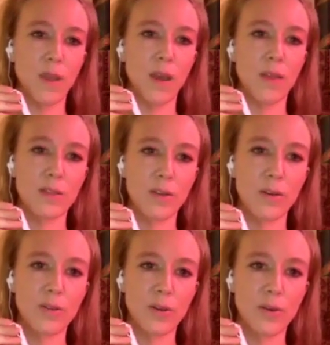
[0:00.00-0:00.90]
And this
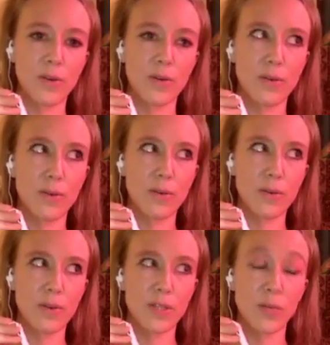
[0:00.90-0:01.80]
also,
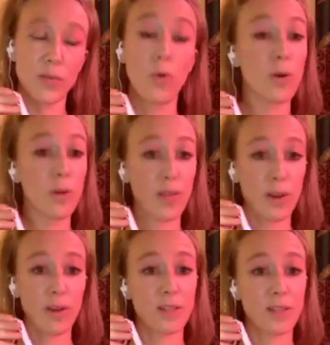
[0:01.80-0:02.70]
it's a war
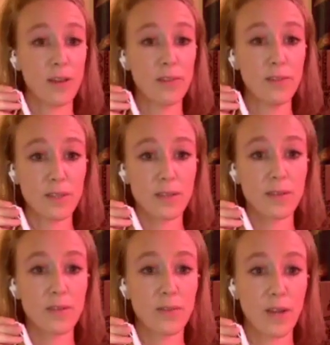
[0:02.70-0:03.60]
within ourselves,
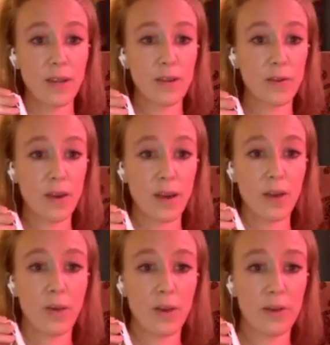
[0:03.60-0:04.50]
right? Okay,
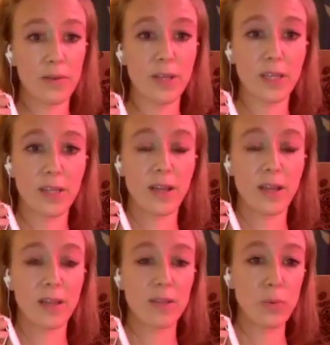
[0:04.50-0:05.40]
I want you to really get
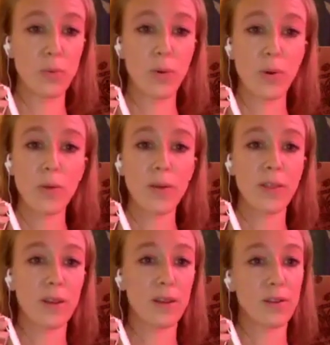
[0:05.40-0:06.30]
that. It's a war
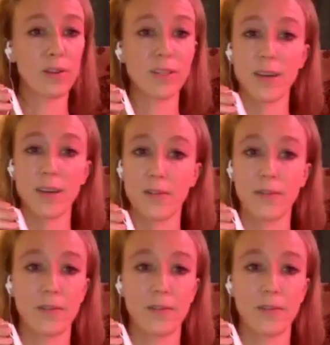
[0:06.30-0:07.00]
within yourself.